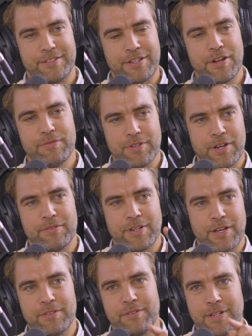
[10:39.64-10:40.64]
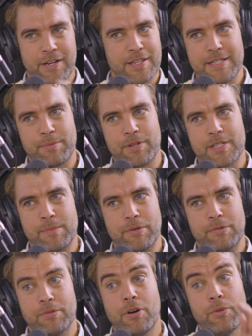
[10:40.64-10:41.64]
no, none of these are
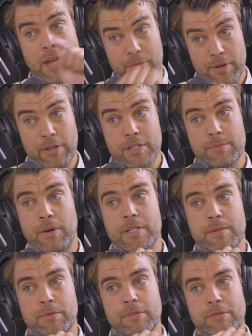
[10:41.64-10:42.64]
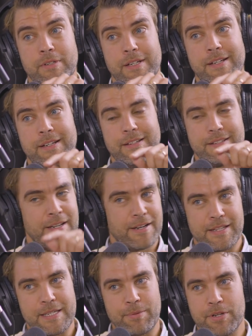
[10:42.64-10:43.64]
possible. Oh, that one looks possible. None
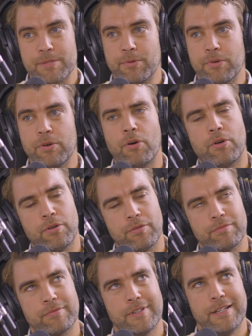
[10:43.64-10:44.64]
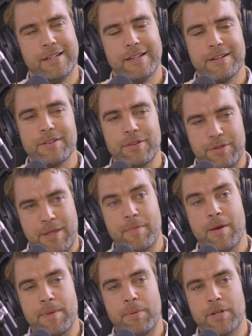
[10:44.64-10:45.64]
of these are possible. Or they
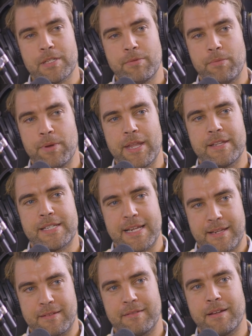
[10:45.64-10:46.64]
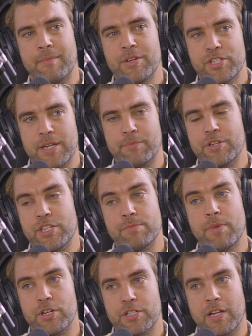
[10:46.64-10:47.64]
might be possible, but they'll take a machine which is
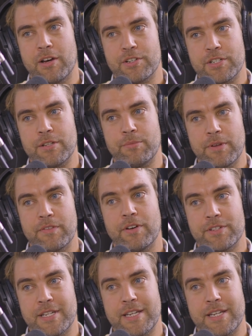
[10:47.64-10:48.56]
much larger than we've got